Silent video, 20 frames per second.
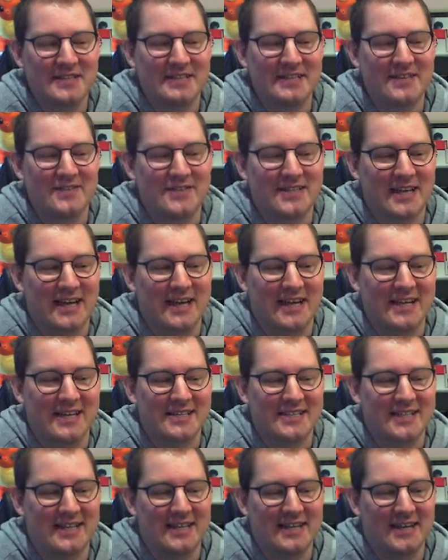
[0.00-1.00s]
they're as high as
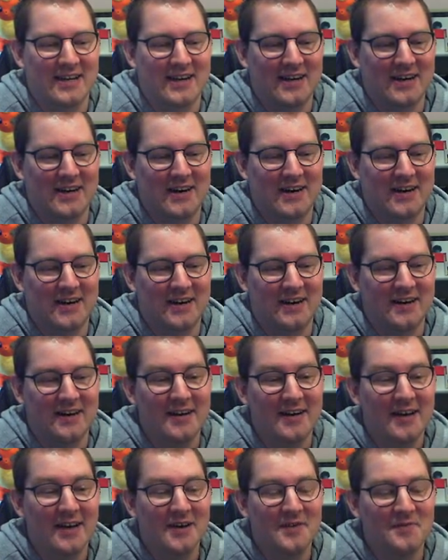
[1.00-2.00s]
they are.
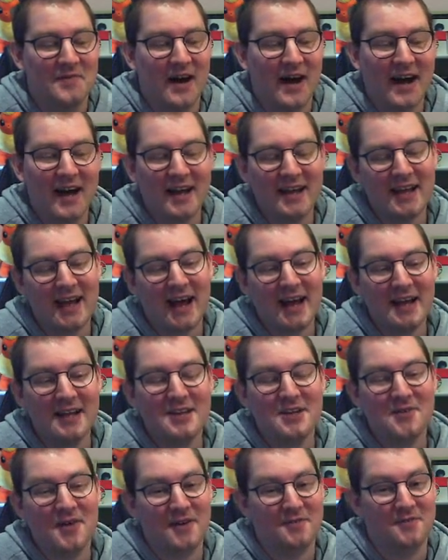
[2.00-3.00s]
But I
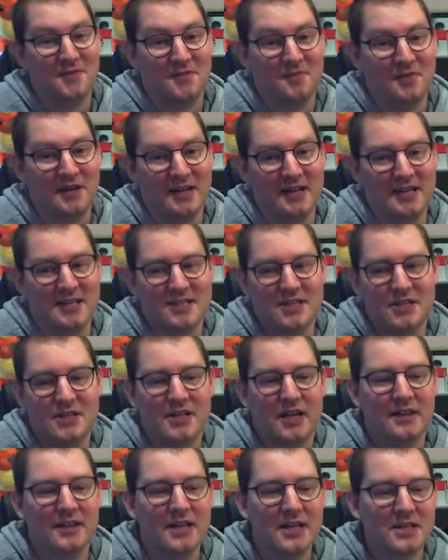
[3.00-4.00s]
do have fun playing against Legion.
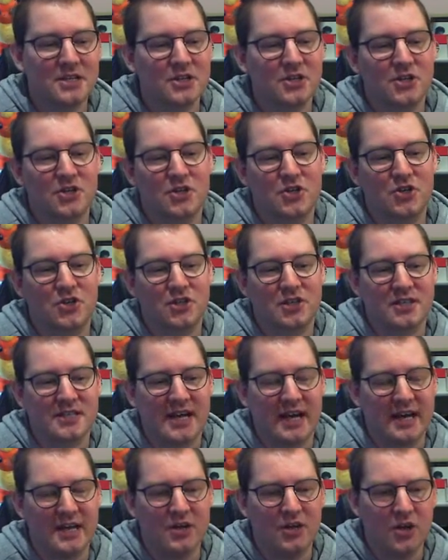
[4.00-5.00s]
I think it's just because
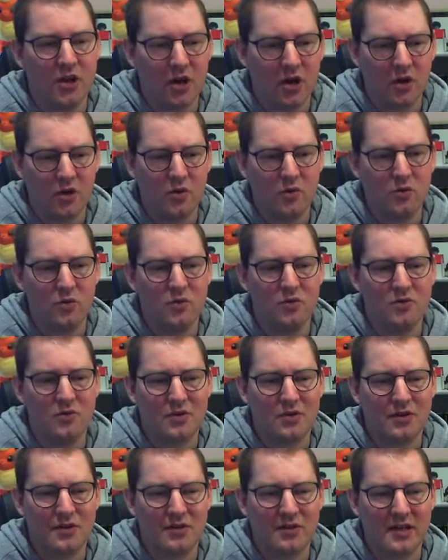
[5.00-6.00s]
I know
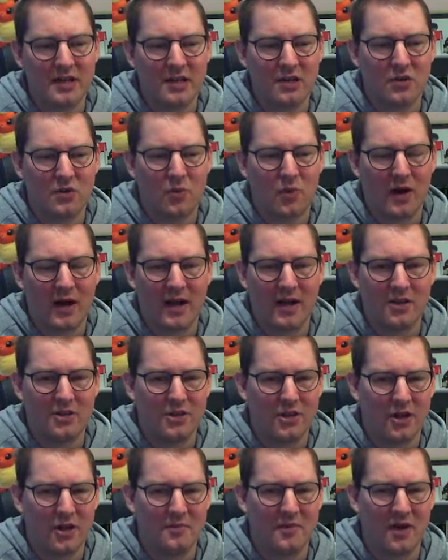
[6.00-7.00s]
like quite a
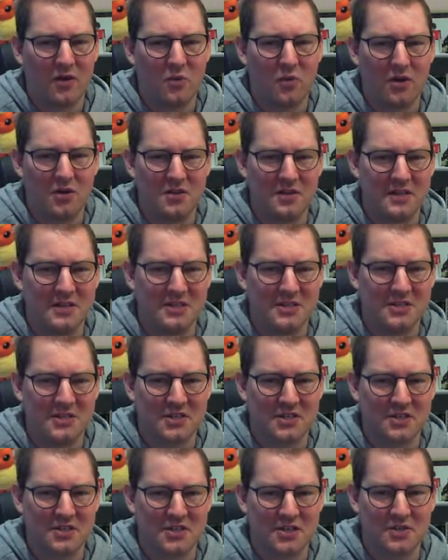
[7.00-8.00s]
lot about what Legions
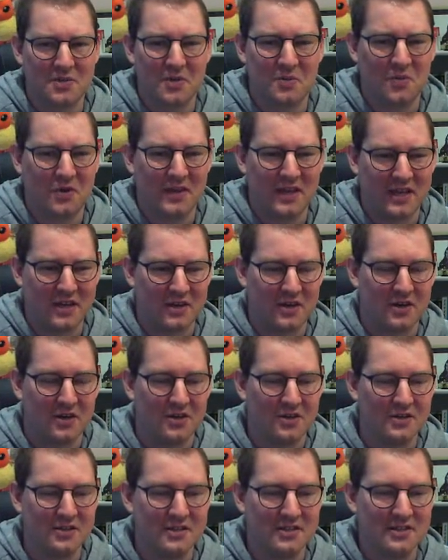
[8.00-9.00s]
can do and what they
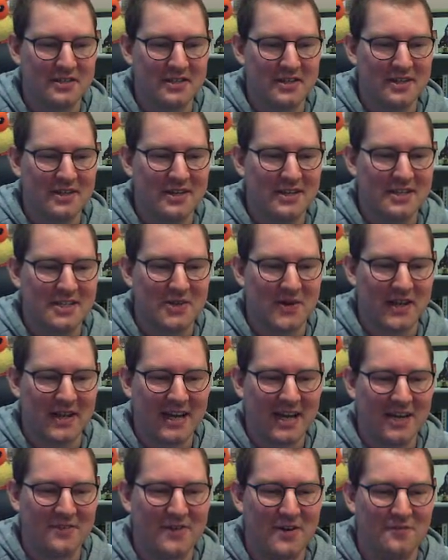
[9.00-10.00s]
can't. So I
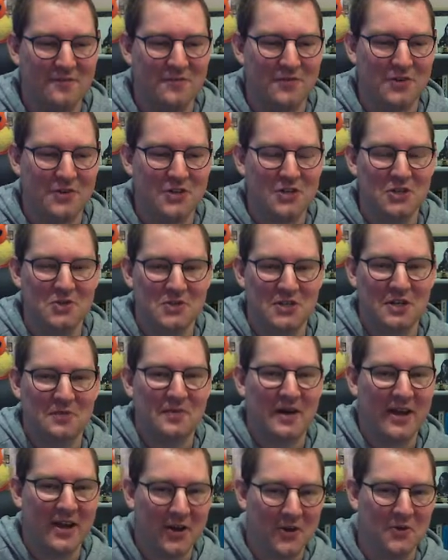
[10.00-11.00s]
kind of have fun using
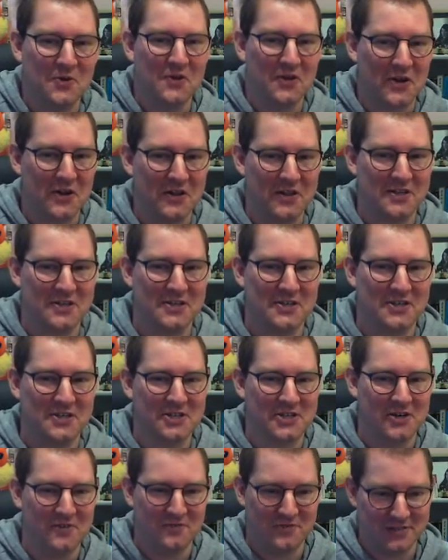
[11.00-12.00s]
my own knowledge
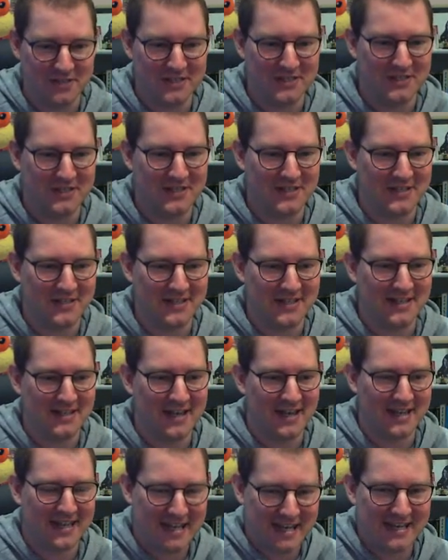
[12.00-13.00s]
of Legion
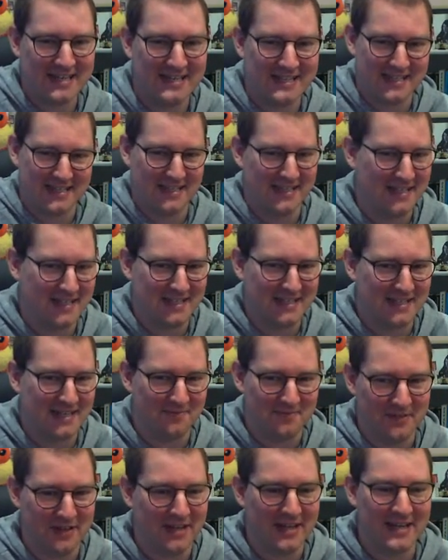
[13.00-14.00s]
against the Legion I'm
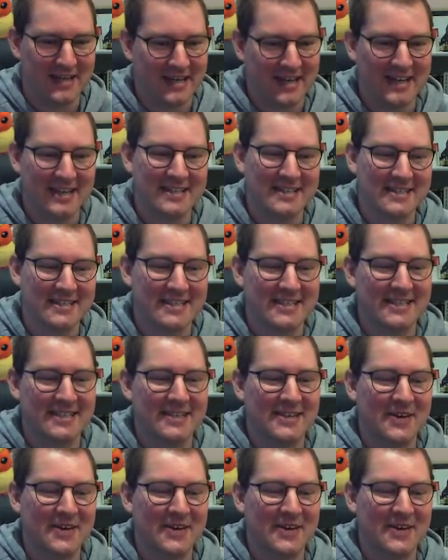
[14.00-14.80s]
playing against.